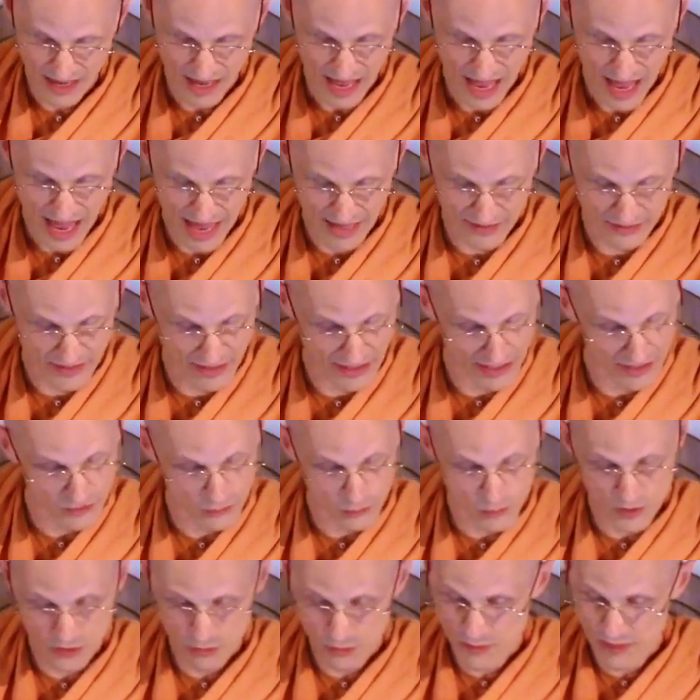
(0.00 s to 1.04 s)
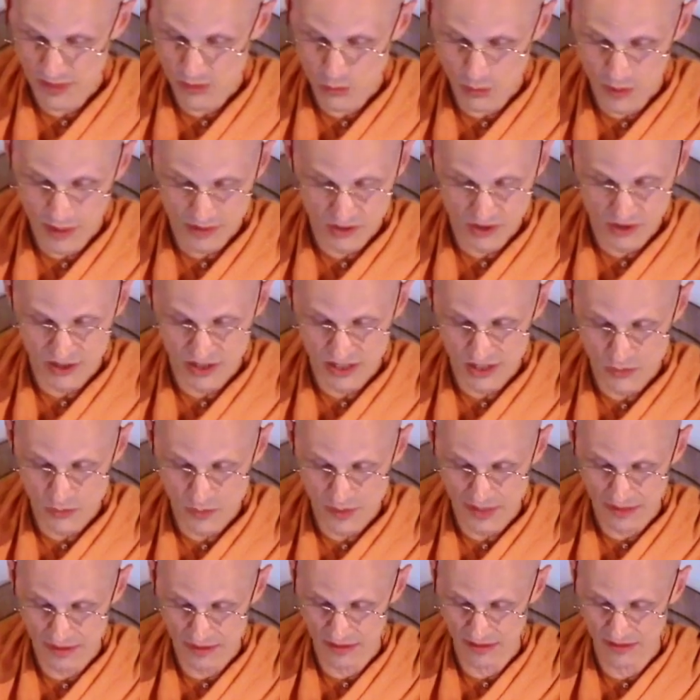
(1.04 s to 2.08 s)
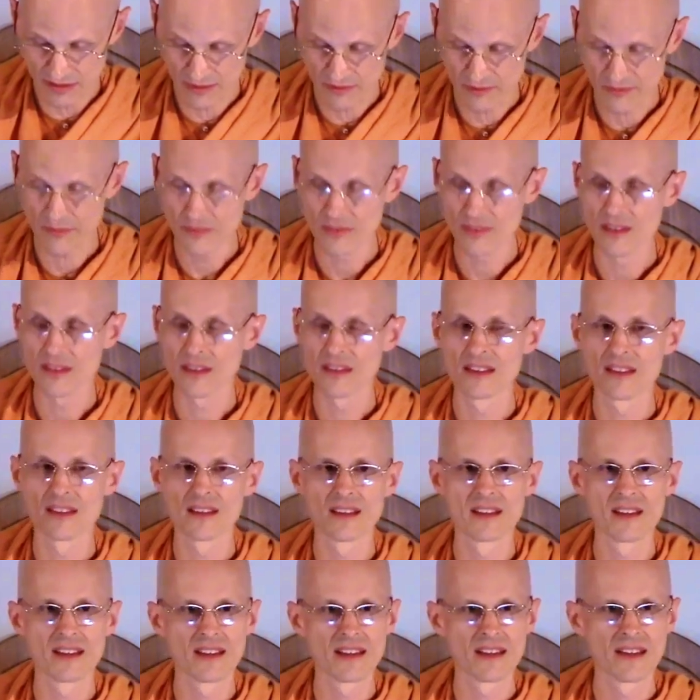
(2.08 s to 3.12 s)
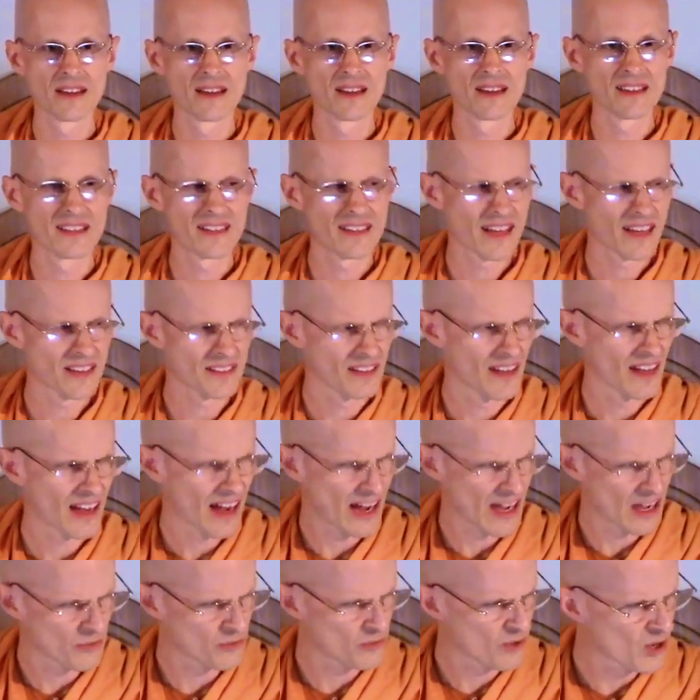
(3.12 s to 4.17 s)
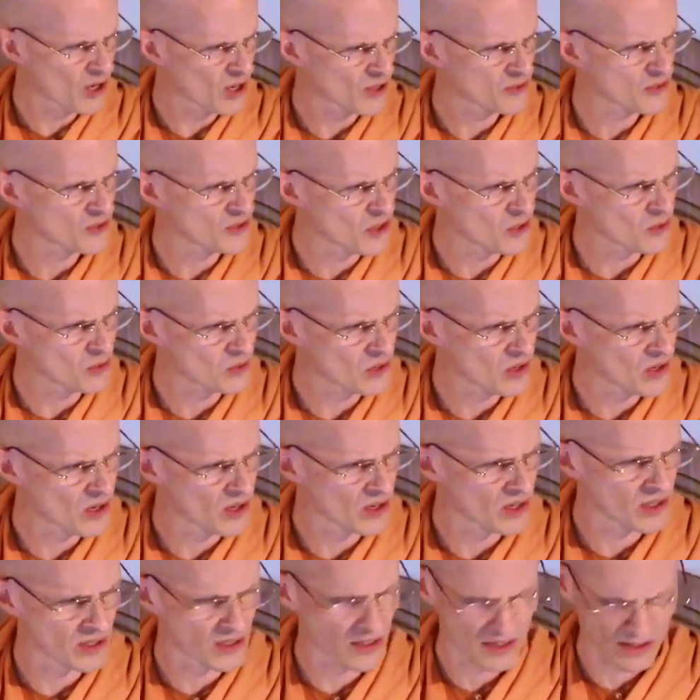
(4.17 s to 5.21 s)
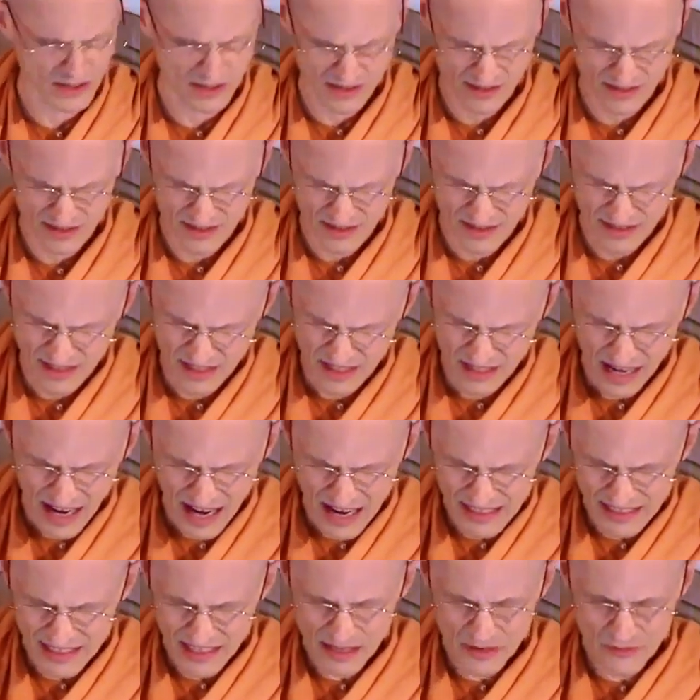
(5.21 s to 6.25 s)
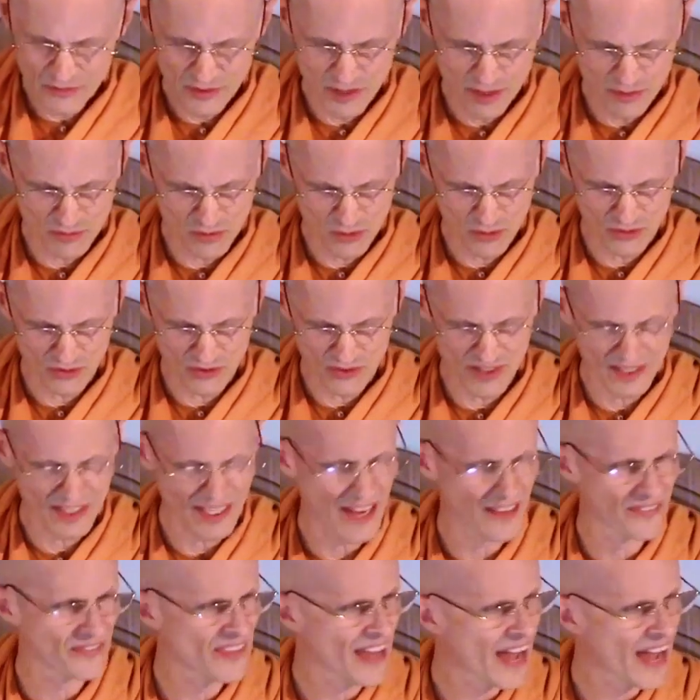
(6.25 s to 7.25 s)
and does with me what she will. Yet I fought so long. I loved him, you see, and